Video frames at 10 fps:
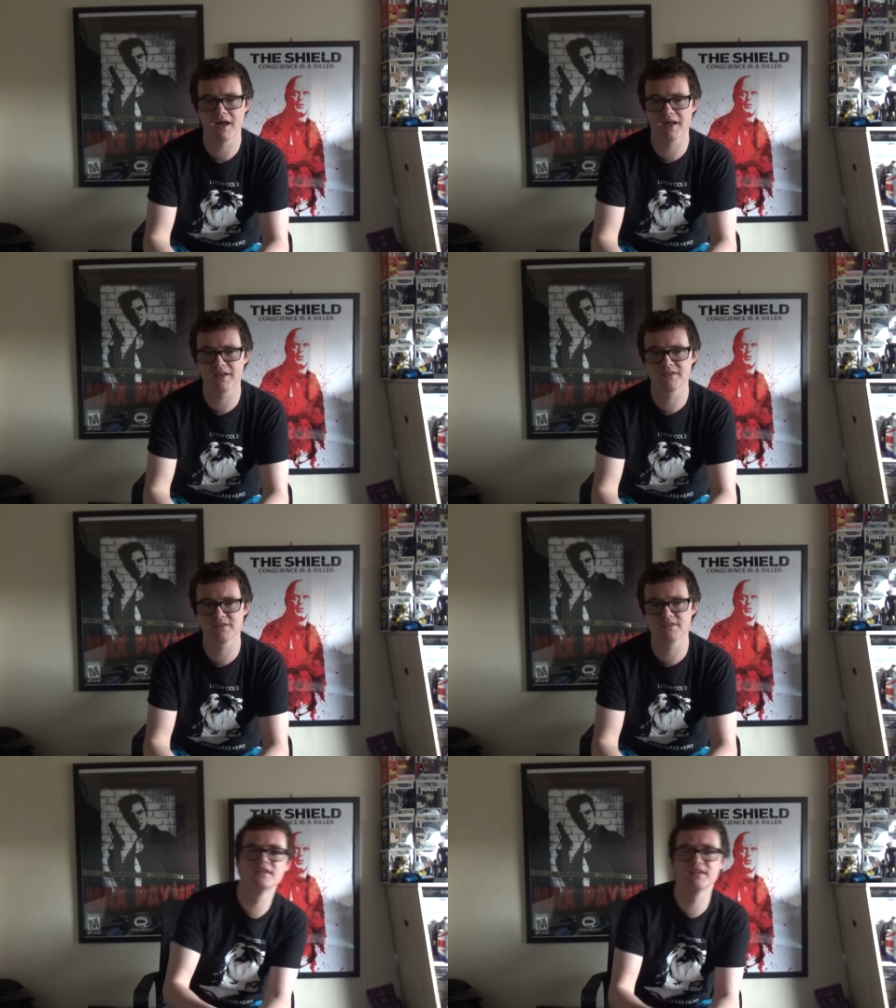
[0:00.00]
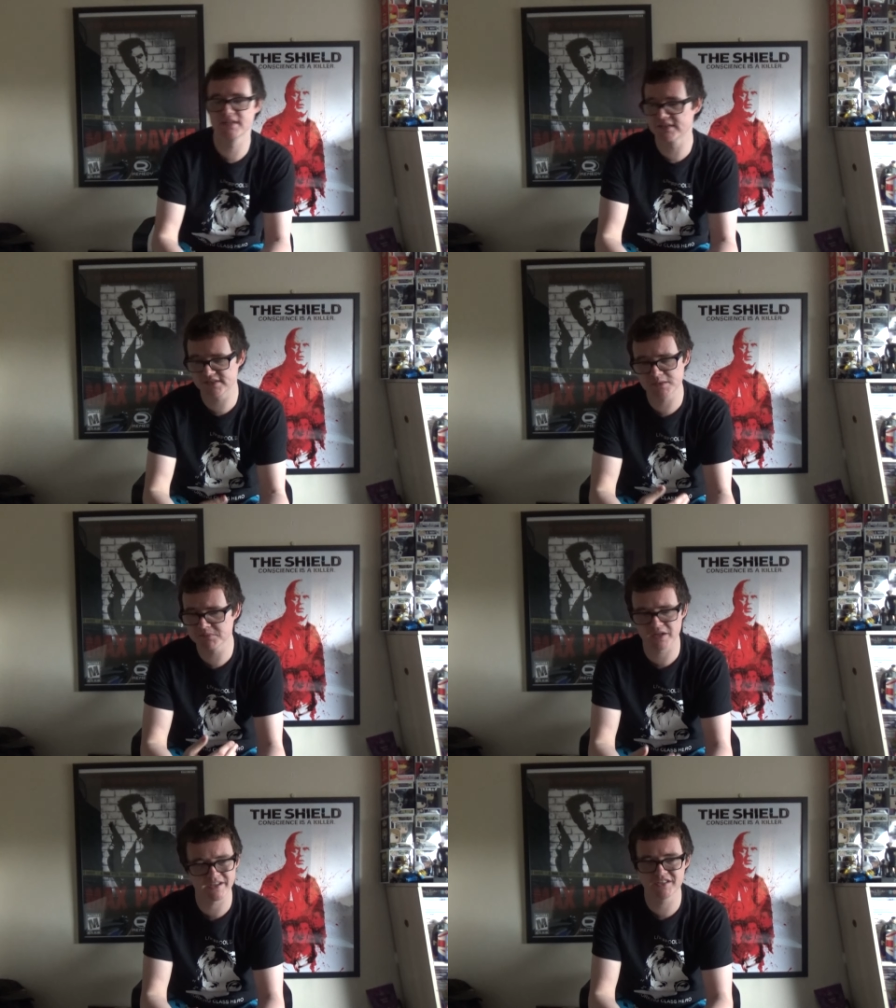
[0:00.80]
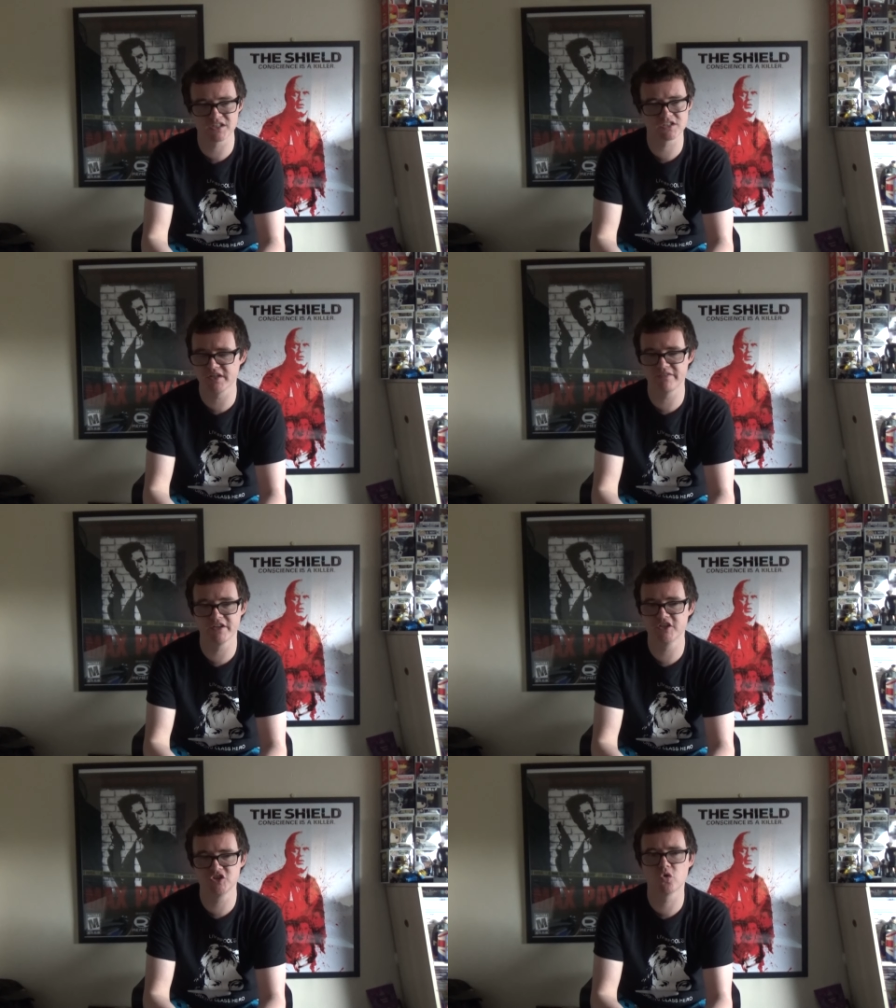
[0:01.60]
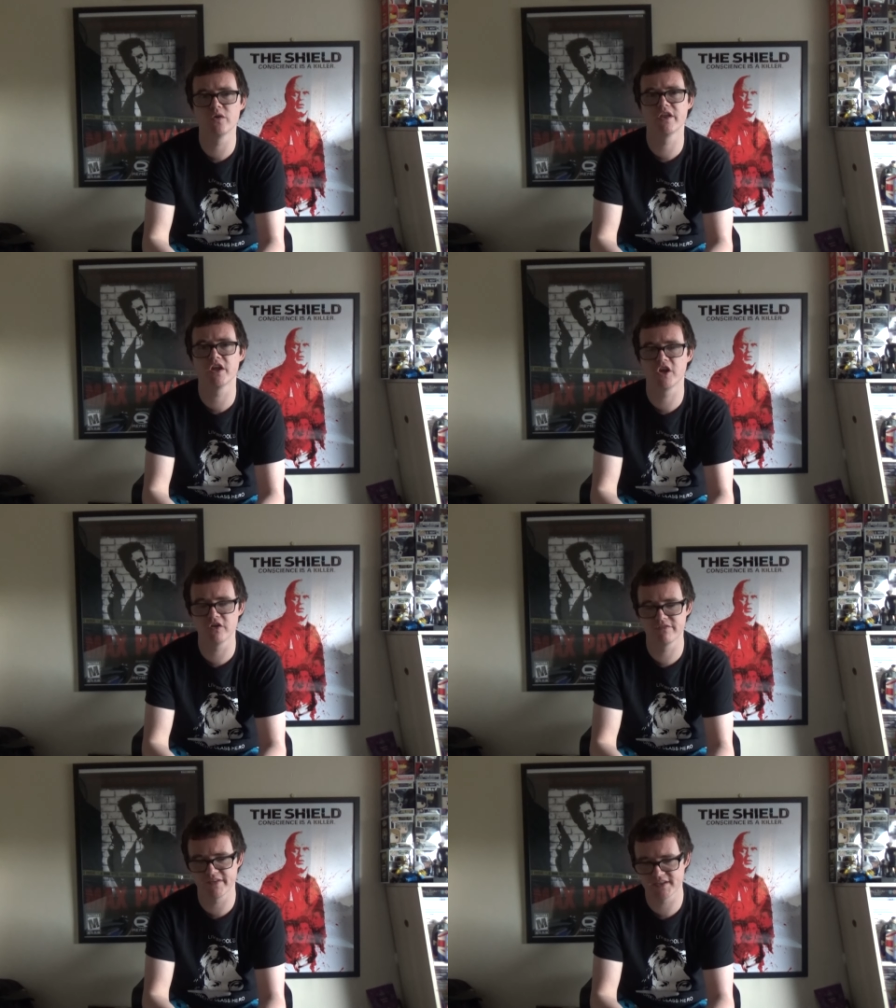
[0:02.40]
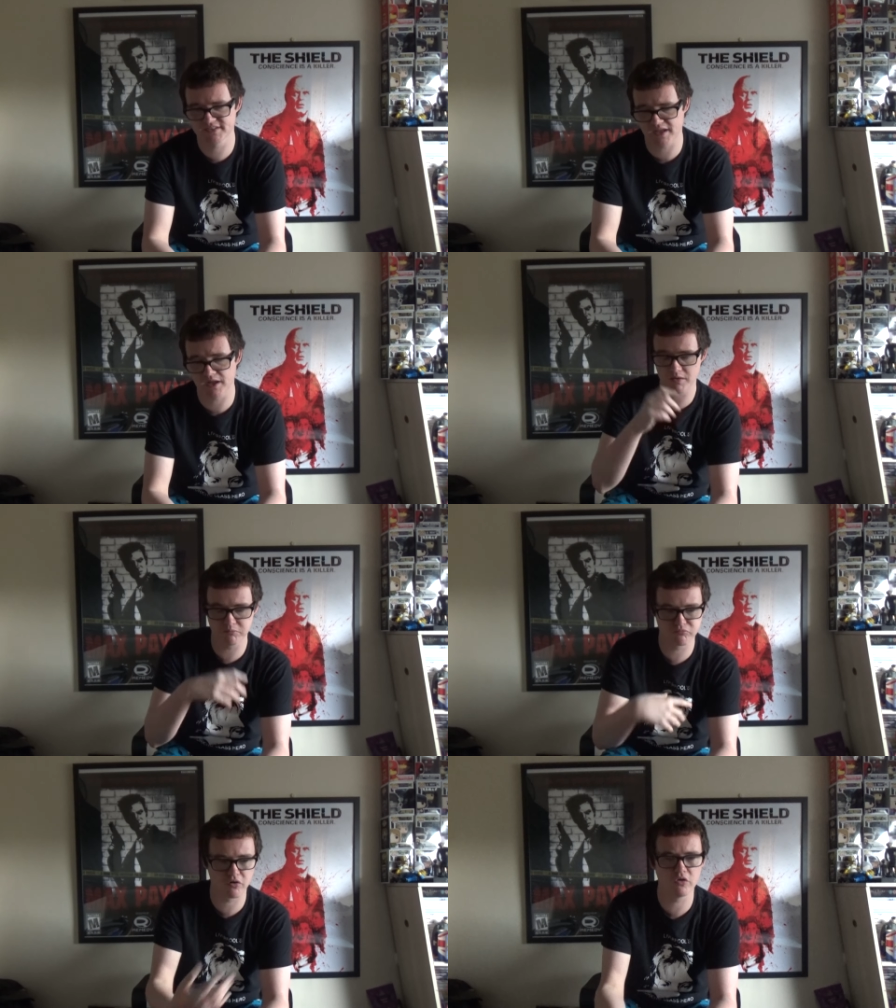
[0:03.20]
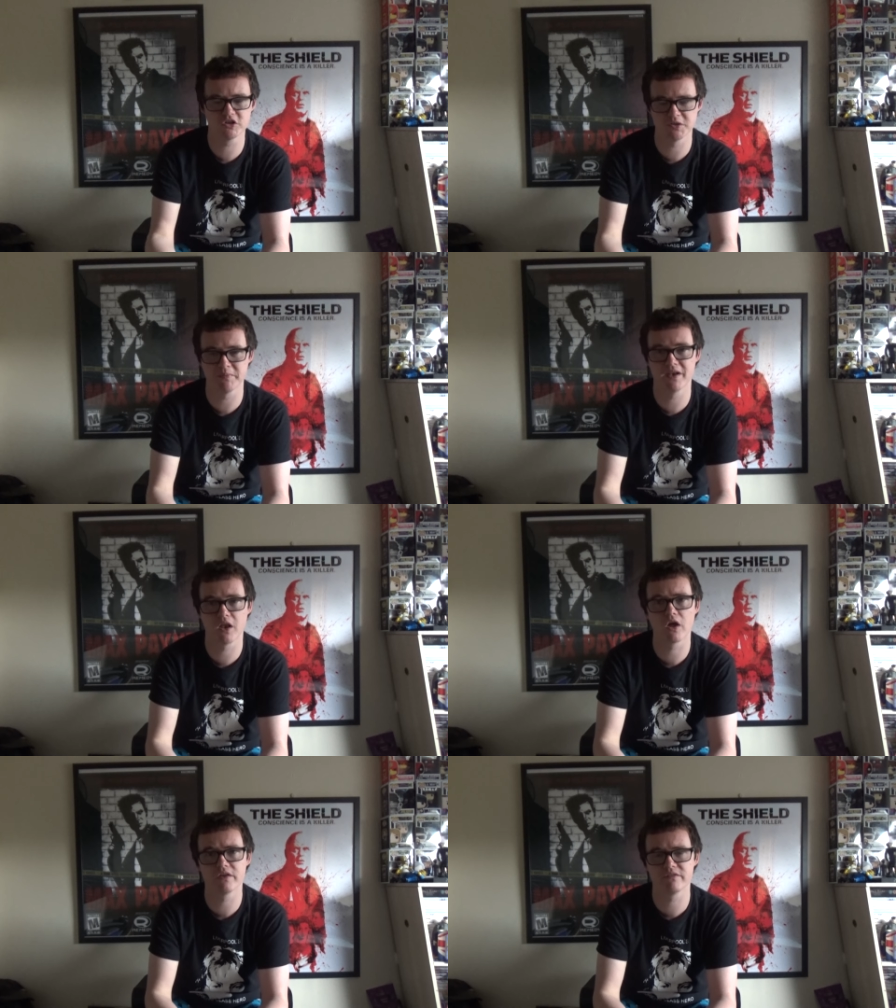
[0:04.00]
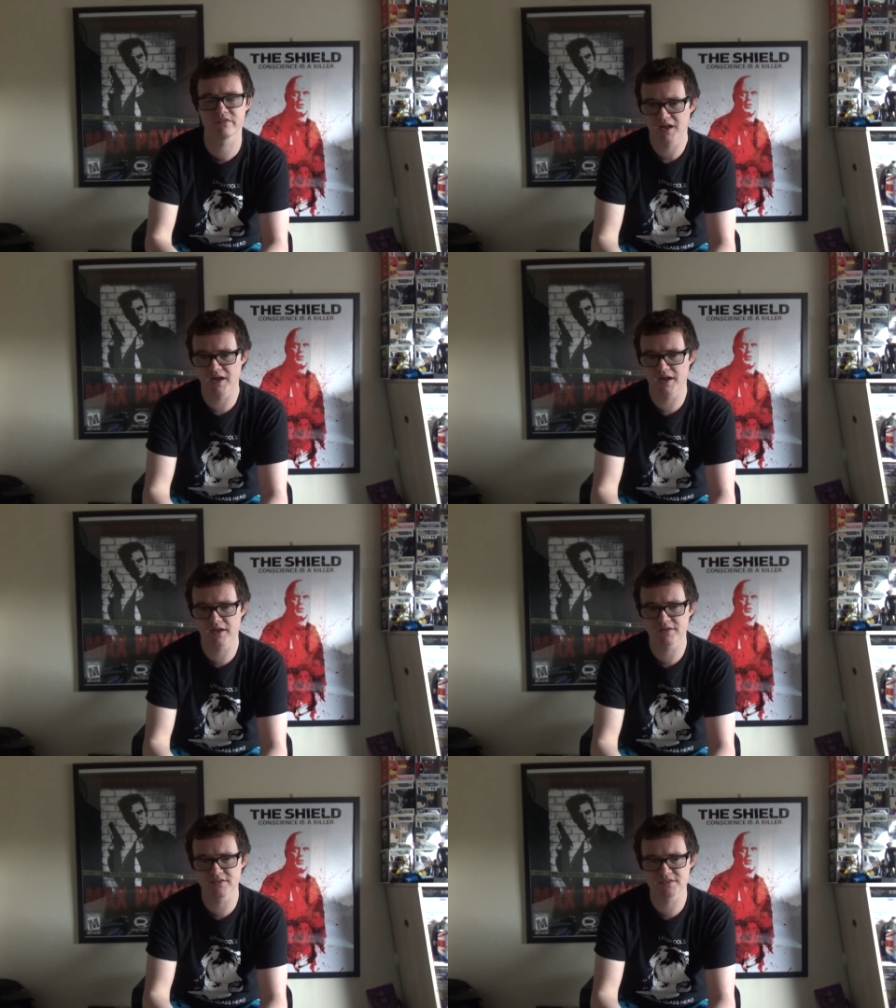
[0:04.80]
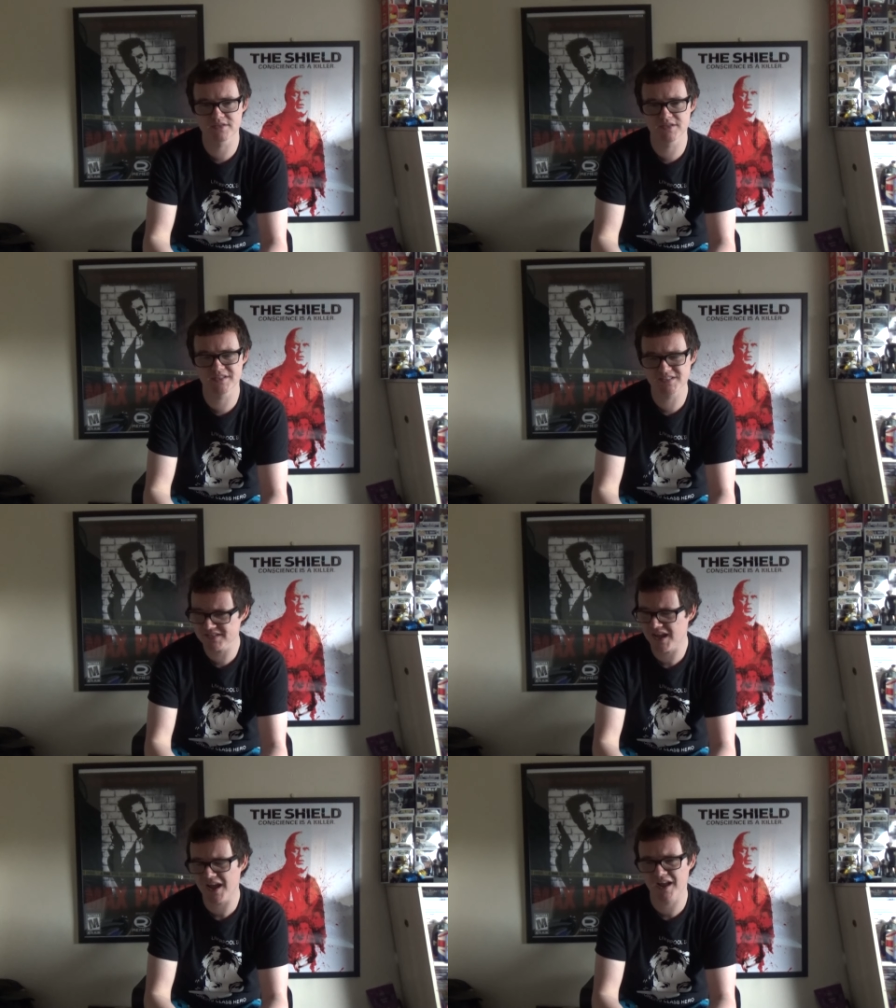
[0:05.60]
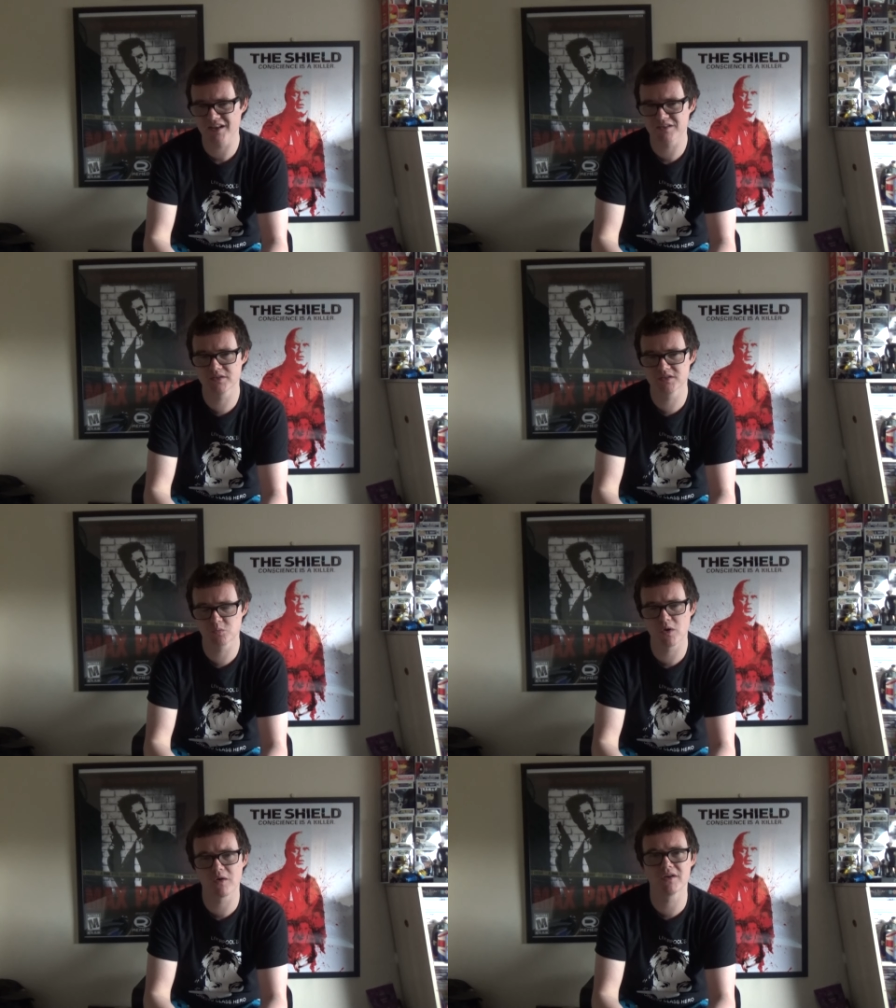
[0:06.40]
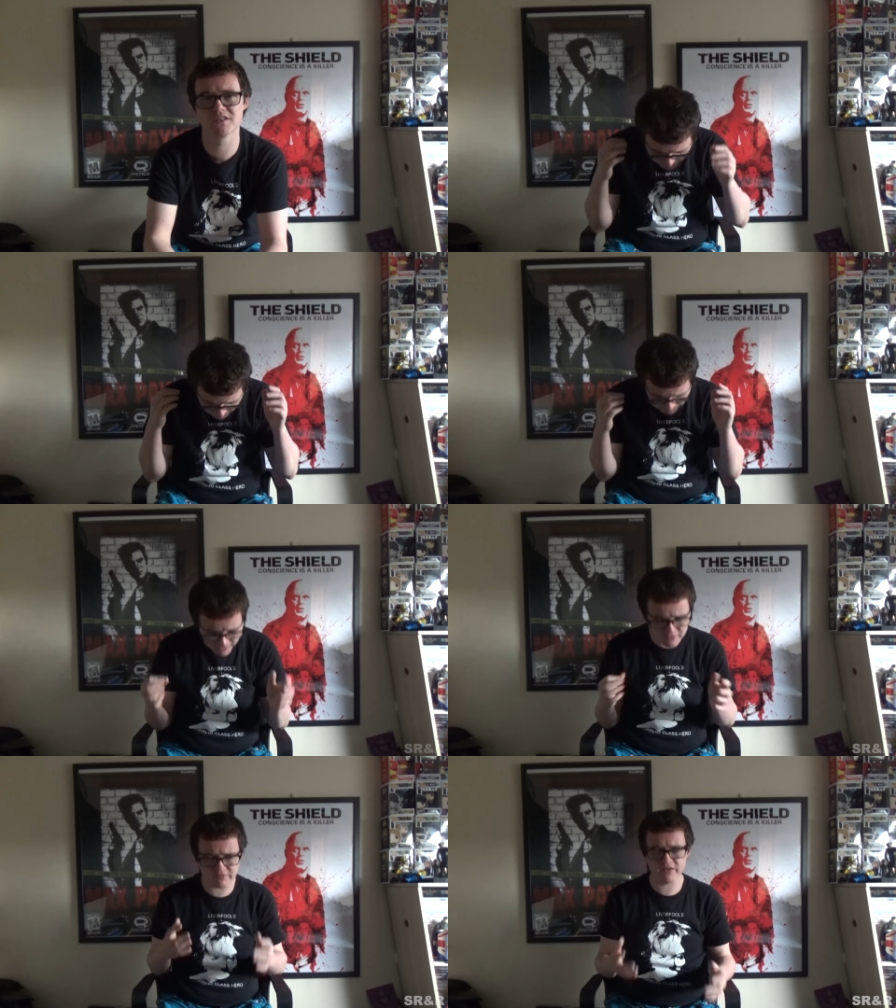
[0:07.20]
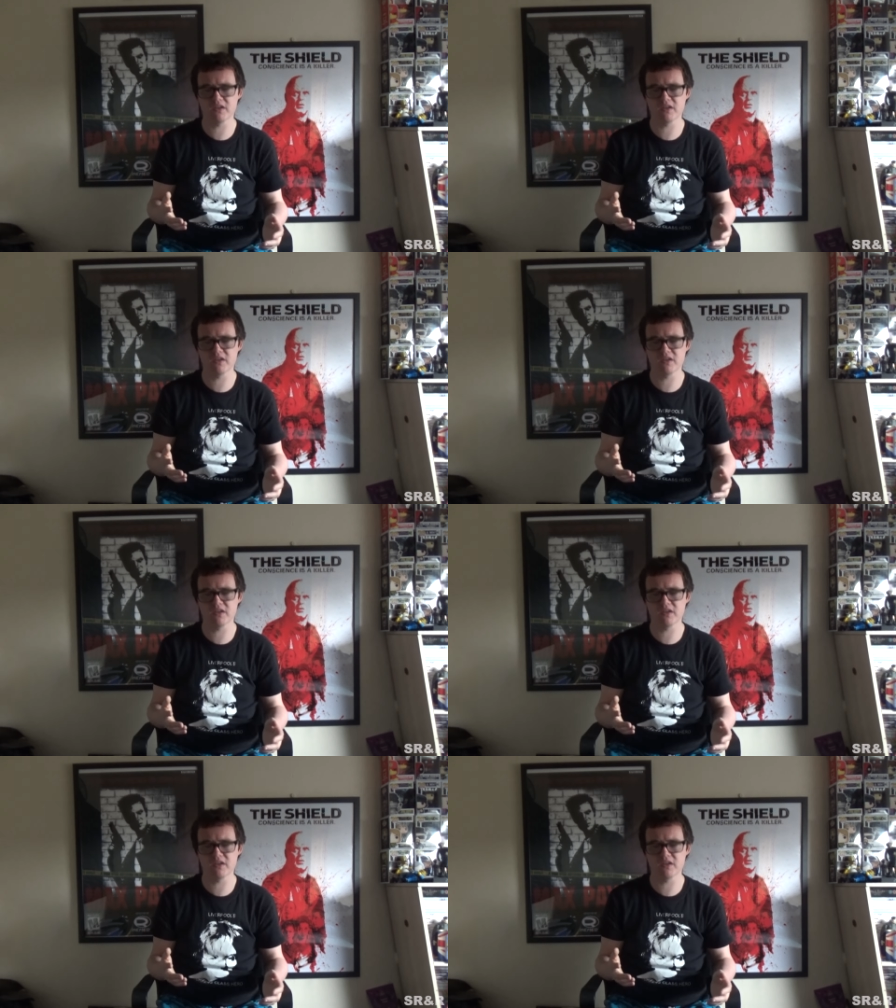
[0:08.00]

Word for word: And it seems like he doesn't even enjoy the good things that approach him in life. And is sad as well as the main thing